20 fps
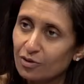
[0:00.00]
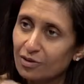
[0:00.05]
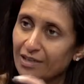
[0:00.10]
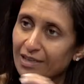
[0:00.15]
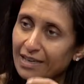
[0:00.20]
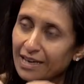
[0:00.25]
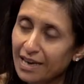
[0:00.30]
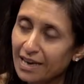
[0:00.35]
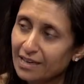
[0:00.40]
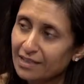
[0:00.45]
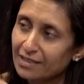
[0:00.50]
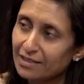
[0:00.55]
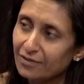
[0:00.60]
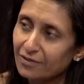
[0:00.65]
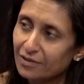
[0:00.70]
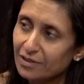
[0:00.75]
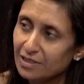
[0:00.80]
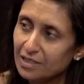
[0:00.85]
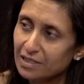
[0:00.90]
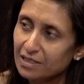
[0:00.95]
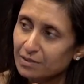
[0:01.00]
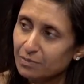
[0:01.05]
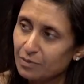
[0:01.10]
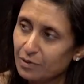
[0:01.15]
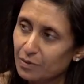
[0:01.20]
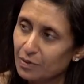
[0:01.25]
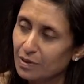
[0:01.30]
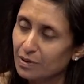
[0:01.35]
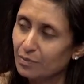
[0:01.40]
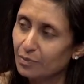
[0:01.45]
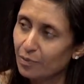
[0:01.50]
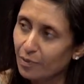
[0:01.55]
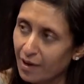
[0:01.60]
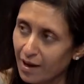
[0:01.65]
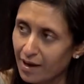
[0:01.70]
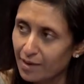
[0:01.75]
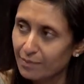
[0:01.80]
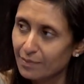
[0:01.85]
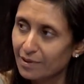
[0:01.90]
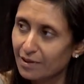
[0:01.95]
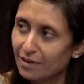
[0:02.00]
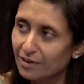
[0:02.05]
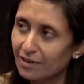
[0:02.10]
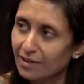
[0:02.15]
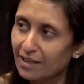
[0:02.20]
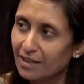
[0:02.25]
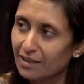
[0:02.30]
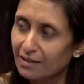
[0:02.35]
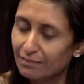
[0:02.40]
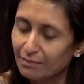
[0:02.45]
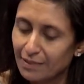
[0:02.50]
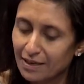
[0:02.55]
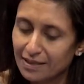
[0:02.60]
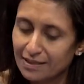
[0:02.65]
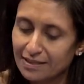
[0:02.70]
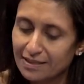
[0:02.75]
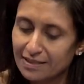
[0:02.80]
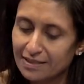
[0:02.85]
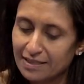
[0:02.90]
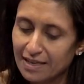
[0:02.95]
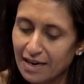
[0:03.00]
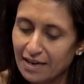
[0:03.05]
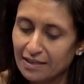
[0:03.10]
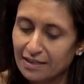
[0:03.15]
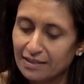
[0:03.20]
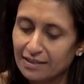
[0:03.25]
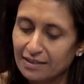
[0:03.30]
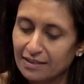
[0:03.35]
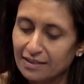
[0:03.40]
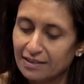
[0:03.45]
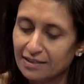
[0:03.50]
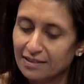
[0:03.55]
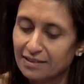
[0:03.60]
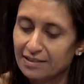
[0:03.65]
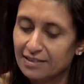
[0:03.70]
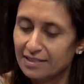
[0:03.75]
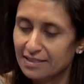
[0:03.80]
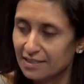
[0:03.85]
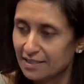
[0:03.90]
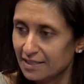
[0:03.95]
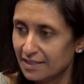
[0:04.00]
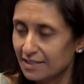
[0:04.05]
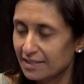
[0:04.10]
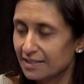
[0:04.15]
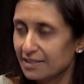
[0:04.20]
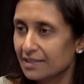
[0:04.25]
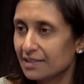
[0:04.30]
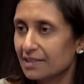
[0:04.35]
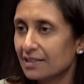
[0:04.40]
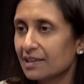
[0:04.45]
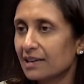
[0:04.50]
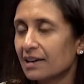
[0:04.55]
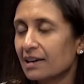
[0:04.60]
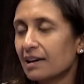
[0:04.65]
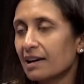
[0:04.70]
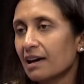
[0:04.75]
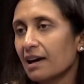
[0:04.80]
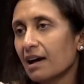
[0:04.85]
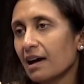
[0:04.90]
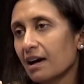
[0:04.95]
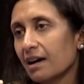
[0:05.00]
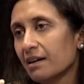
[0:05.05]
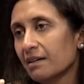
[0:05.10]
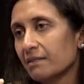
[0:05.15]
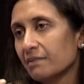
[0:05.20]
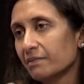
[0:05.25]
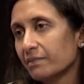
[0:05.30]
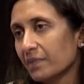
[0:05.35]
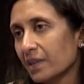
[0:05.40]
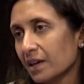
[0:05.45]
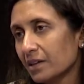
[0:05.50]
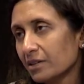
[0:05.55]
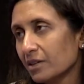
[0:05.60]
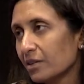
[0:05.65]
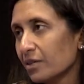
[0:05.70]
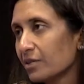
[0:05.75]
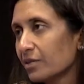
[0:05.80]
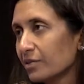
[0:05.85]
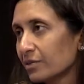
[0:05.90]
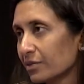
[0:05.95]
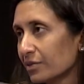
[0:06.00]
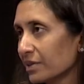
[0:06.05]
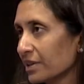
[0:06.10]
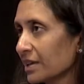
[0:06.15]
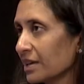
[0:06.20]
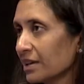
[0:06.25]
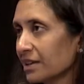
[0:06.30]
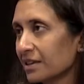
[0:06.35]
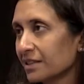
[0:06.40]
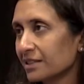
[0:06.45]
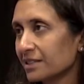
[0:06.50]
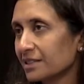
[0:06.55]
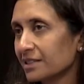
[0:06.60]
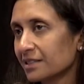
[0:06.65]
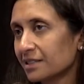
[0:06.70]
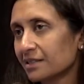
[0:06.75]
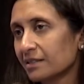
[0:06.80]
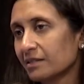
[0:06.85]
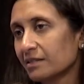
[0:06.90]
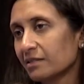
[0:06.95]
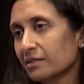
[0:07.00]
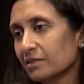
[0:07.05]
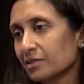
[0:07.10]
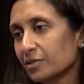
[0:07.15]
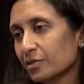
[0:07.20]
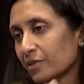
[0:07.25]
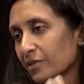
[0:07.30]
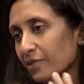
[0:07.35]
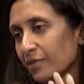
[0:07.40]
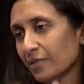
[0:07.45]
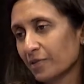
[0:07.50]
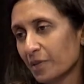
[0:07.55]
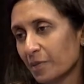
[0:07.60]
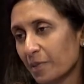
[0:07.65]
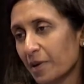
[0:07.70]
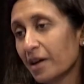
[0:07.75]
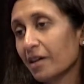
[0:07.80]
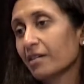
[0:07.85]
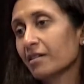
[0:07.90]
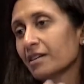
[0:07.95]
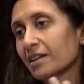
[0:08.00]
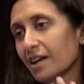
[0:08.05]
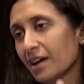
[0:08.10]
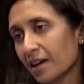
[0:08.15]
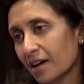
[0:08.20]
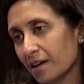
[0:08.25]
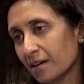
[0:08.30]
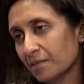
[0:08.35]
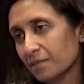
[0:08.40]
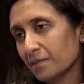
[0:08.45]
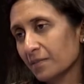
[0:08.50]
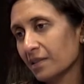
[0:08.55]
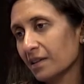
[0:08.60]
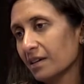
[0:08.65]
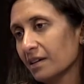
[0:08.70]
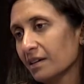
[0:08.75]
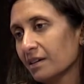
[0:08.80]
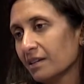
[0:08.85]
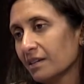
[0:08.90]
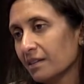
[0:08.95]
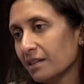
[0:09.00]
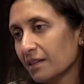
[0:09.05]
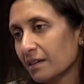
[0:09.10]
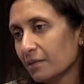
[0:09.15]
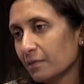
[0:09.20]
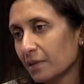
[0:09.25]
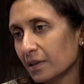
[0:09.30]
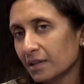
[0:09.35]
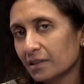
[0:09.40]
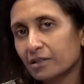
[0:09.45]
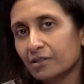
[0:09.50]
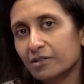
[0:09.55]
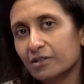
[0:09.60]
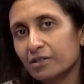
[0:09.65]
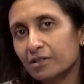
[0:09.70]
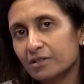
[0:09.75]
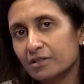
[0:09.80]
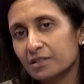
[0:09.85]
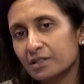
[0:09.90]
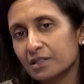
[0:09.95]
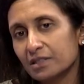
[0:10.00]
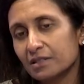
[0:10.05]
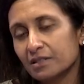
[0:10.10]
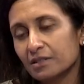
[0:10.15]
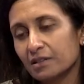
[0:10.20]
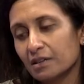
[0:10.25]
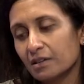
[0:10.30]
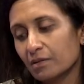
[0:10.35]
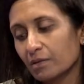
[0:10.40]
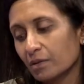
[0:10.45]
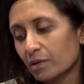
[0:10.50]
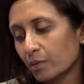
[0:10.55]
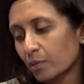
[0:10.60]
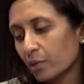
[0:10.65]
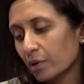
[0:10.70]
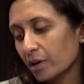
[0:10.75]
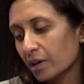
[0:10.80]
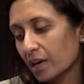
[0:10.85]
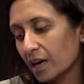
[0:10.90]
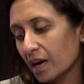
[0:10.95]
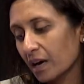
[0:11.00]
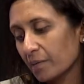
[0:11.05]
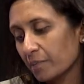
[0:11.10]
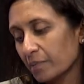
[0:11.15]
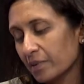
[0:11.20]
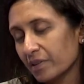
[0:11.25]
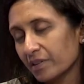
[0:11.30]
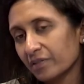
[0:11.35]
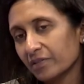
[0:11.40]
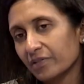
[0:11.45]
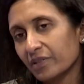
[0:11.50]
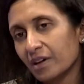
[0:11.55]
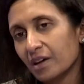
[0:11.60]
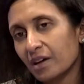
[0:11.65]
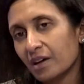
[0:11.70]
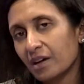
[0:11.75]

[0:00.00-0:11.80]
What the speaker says: or innate differences between primary and metastatic disease. I know that sort of the paradigm that we had learned in a workup of